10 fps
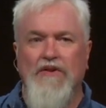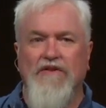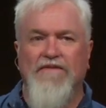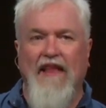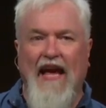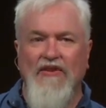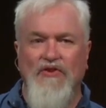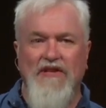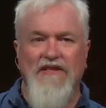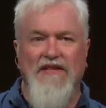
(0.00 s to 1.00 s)
which
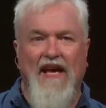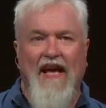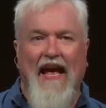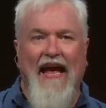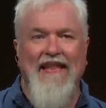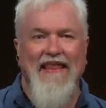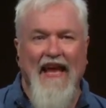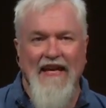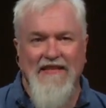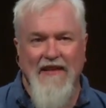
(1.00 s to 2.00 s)
flashes and
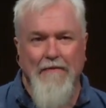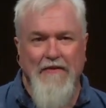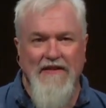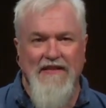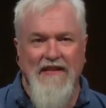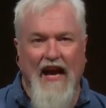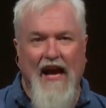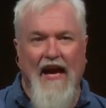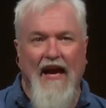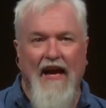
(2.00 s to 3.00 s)
lights up the
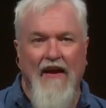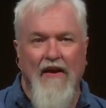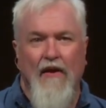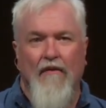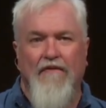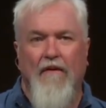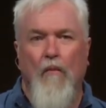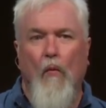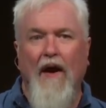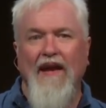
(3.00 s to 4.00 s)
sky
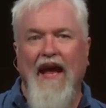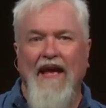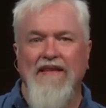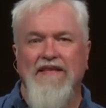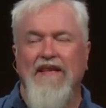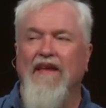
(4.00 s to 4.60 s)
from one end to